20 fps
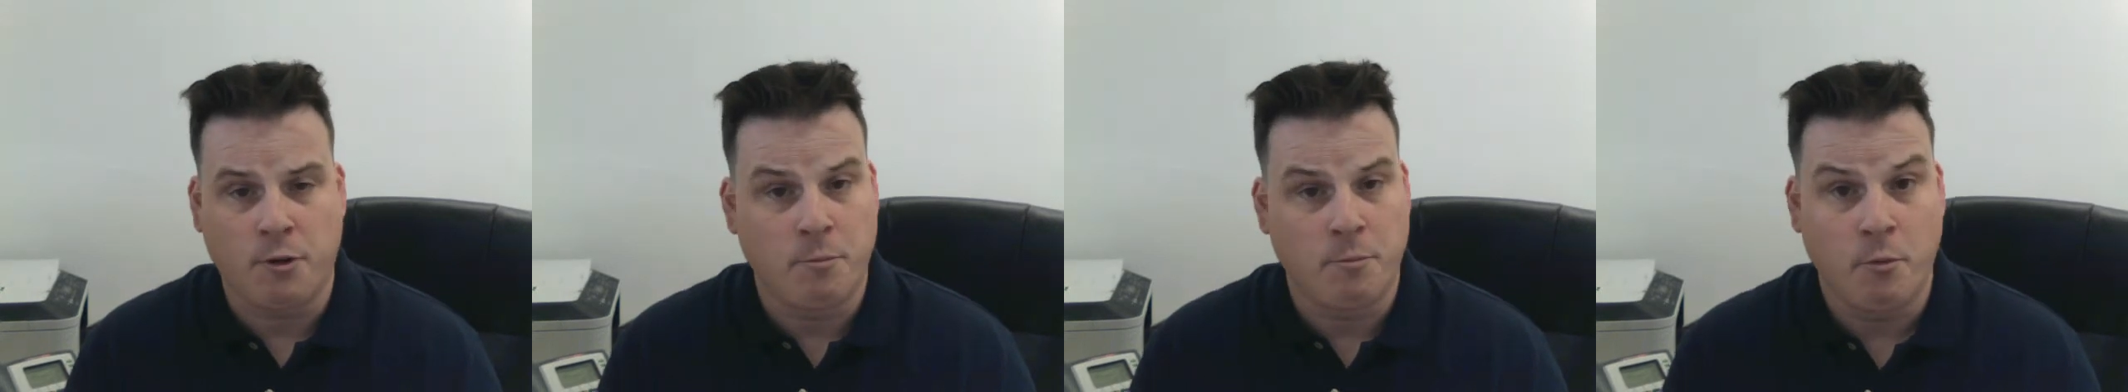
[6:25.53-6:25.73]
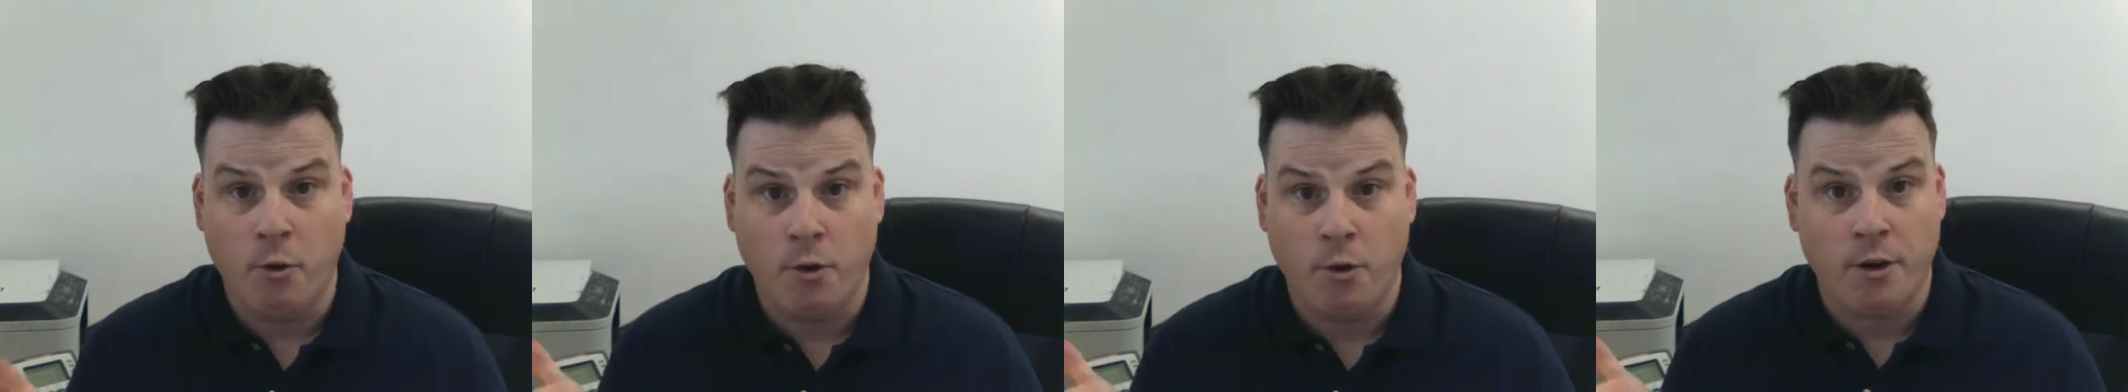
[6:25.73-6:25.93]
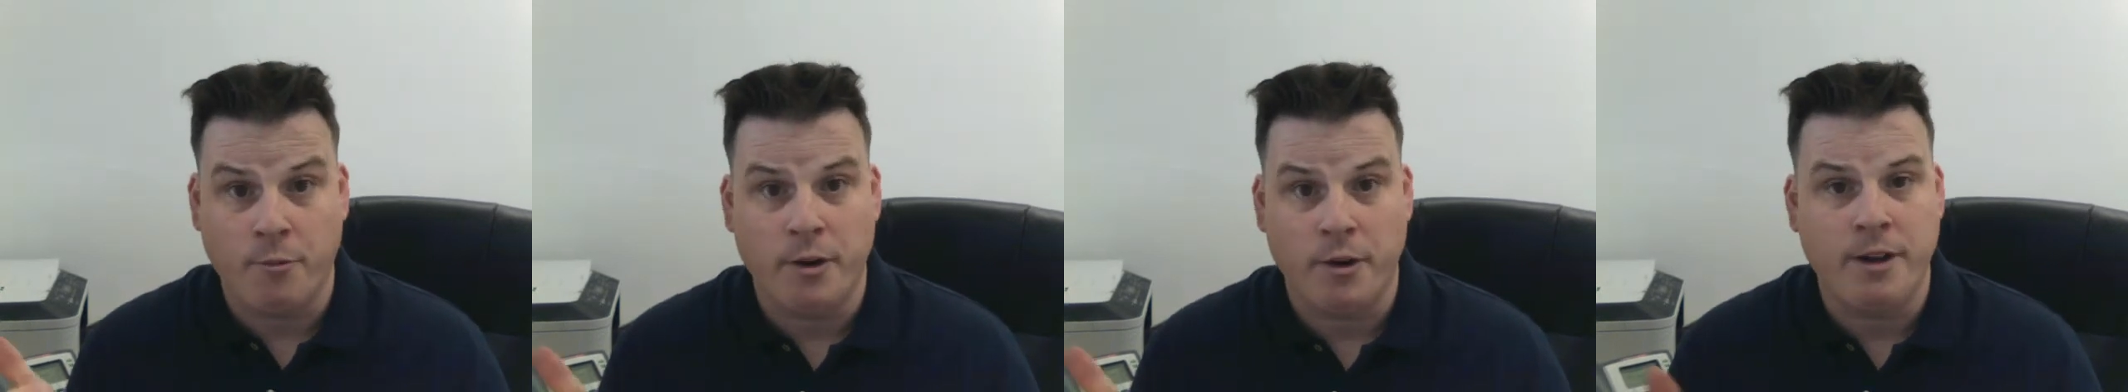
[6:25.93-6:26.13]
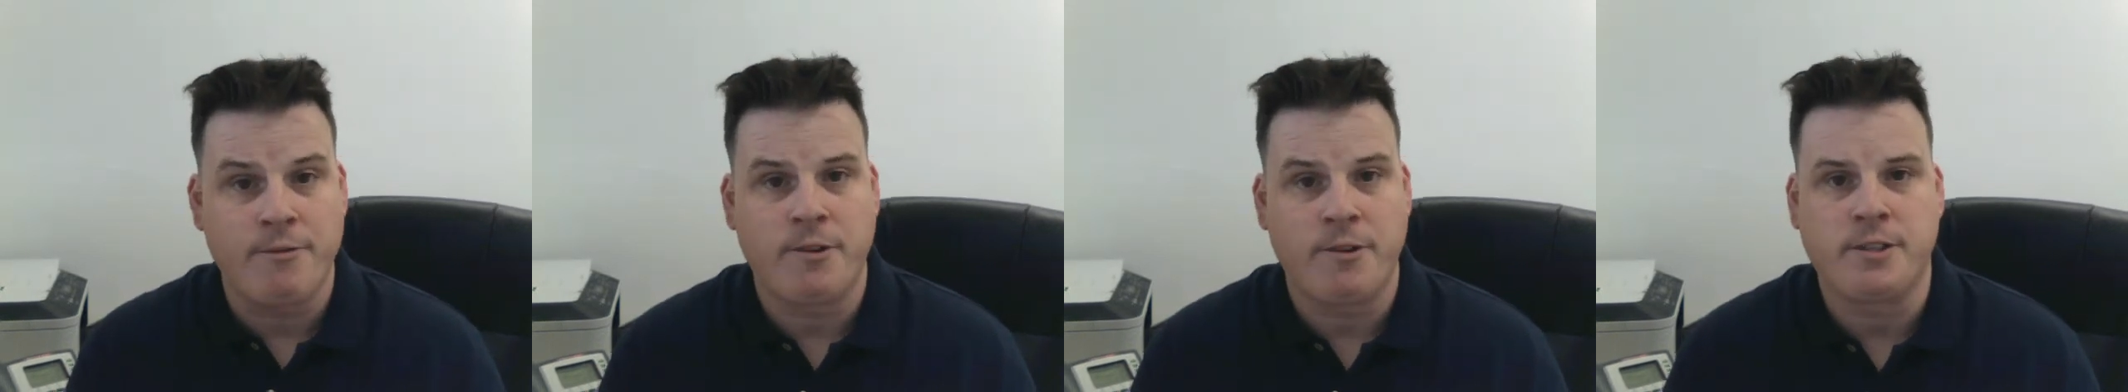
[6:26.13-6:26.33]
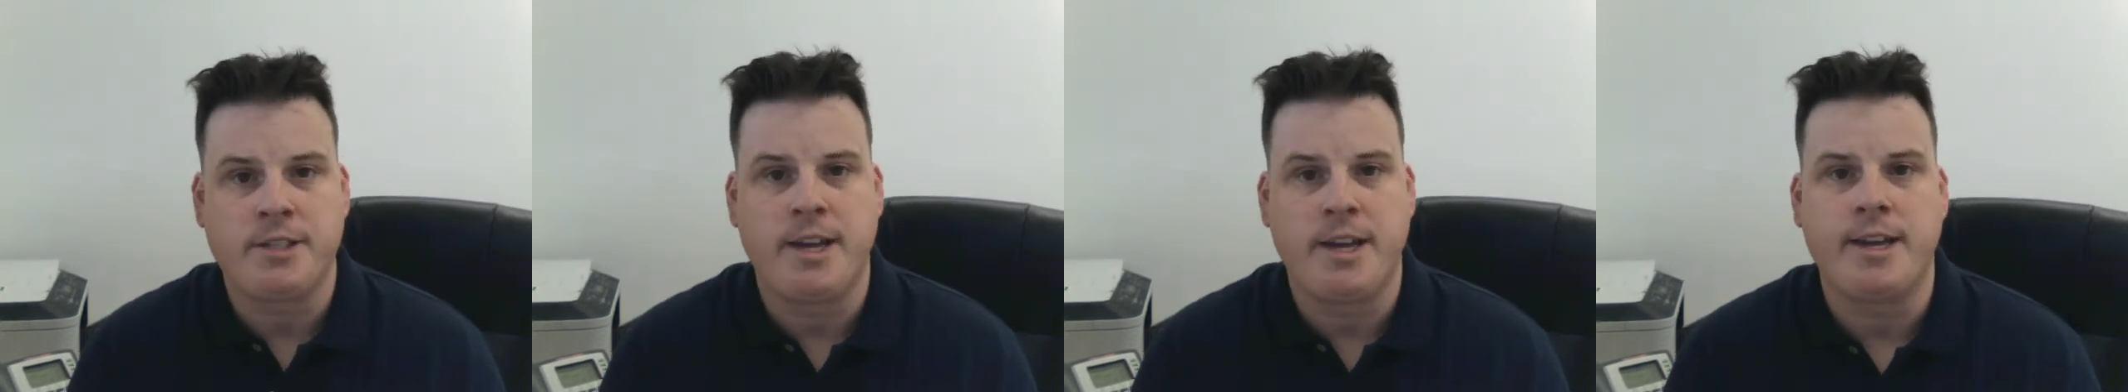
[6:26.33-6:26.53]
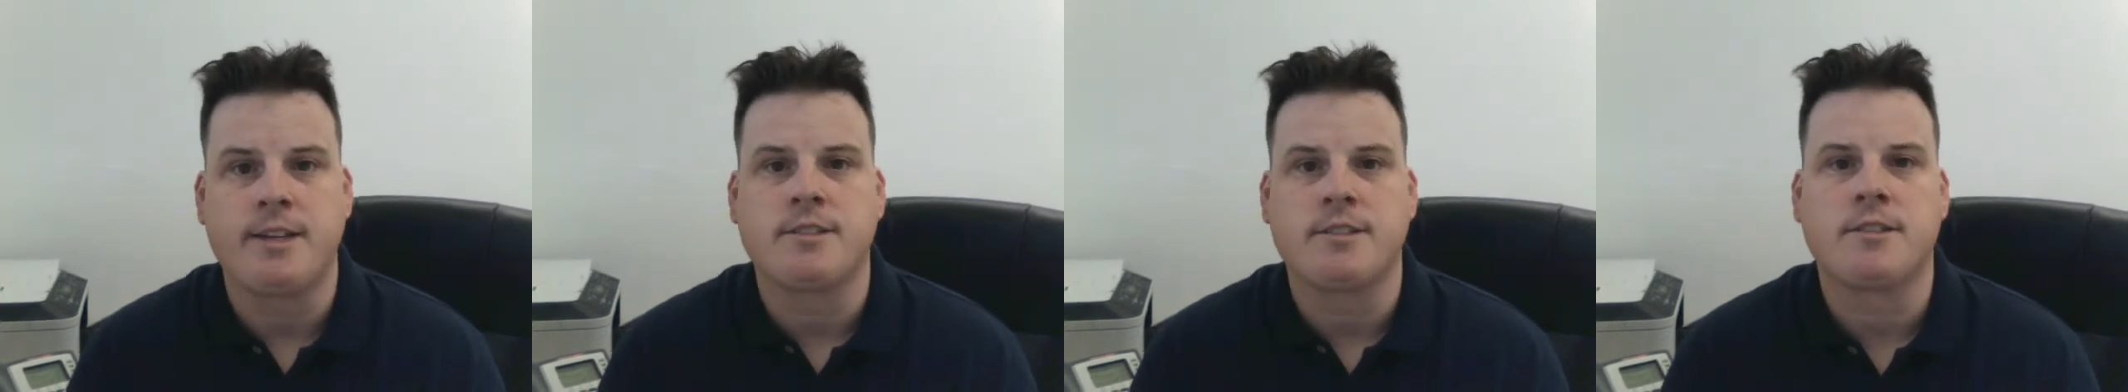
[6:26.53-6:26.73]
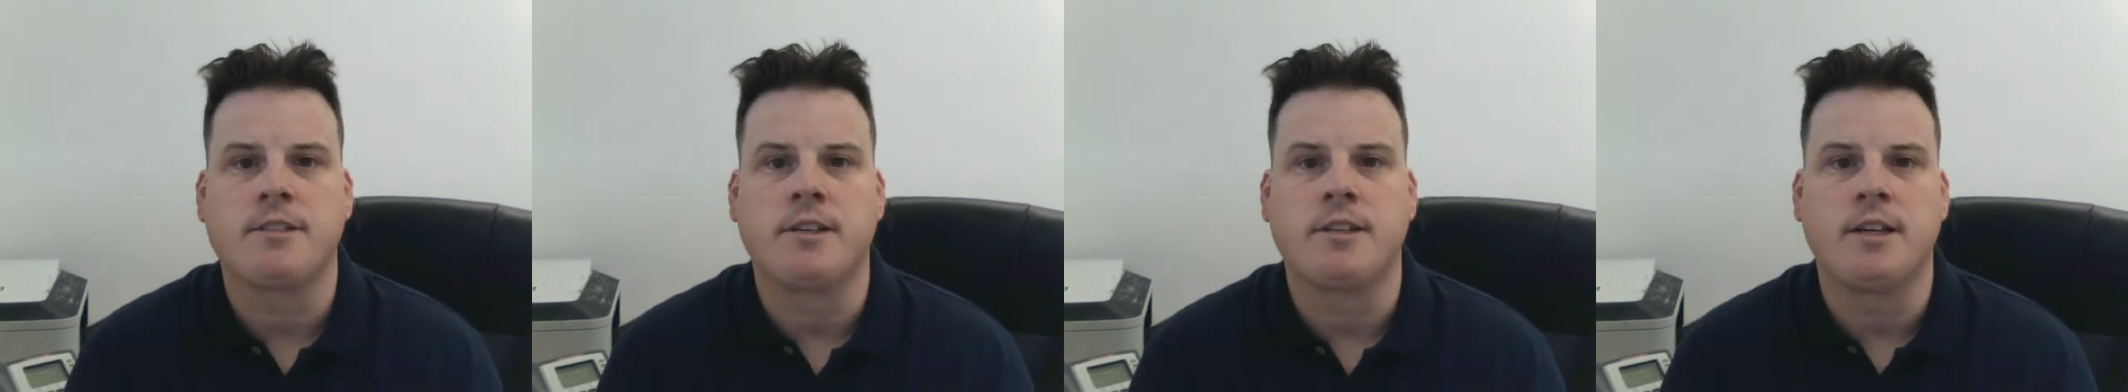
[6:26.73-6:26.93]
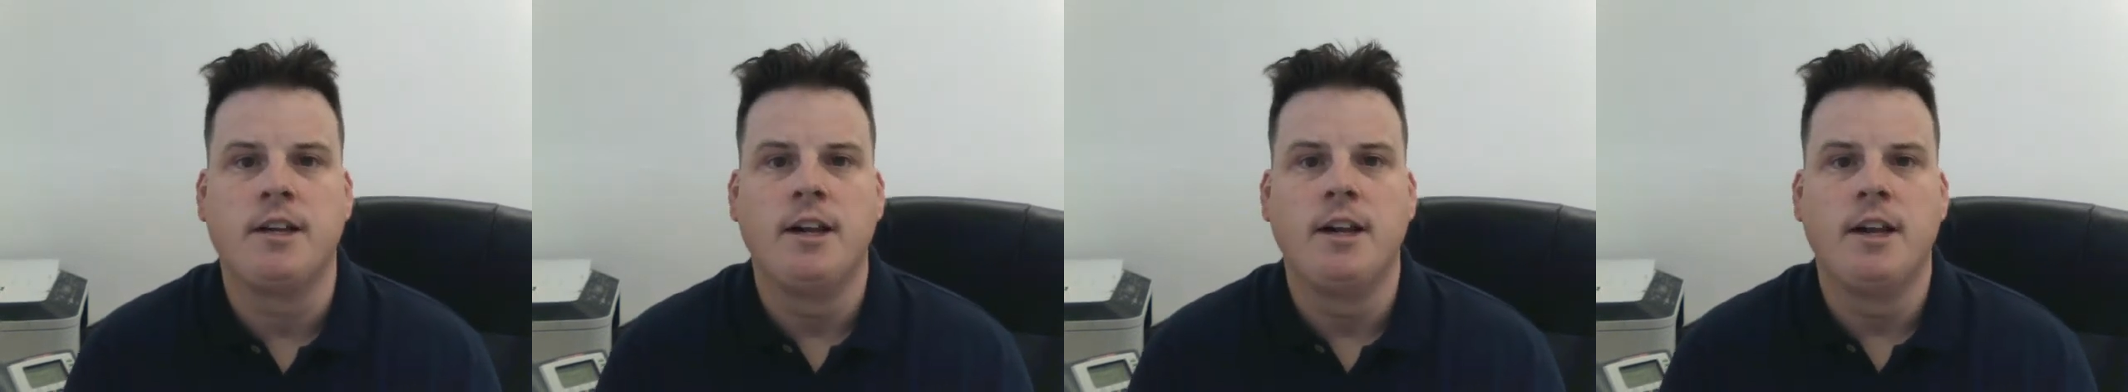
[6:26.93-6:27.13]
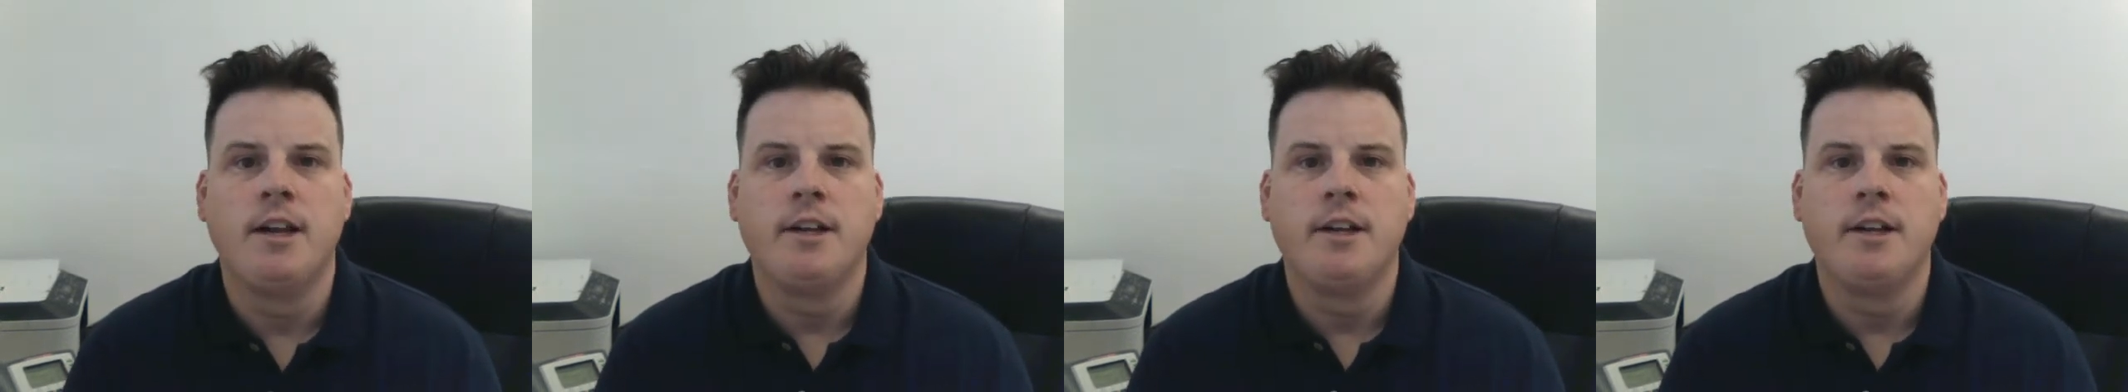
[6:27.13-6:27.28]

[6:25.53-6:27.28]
or more, whatever it takes, to